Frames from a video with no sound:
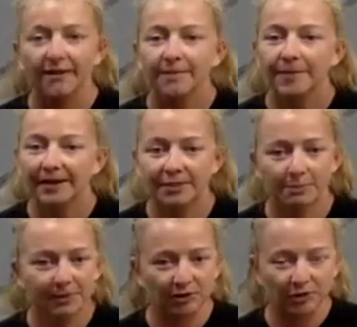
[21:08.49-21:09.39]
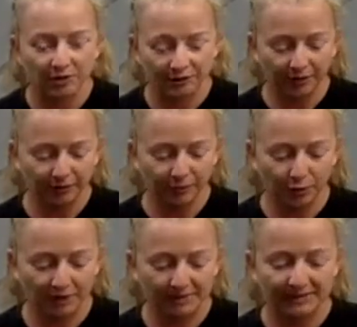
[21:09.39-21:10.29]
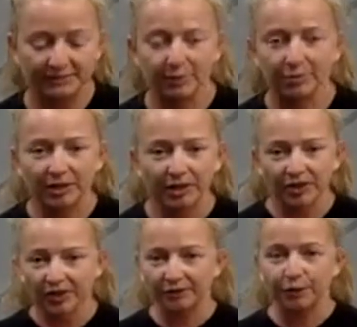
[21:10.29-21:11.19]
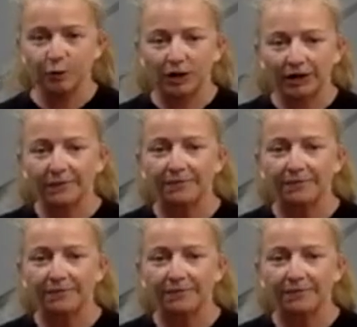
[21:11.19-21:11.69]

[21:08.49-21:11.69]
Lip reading: That's beautiful form. That's what we're looking for.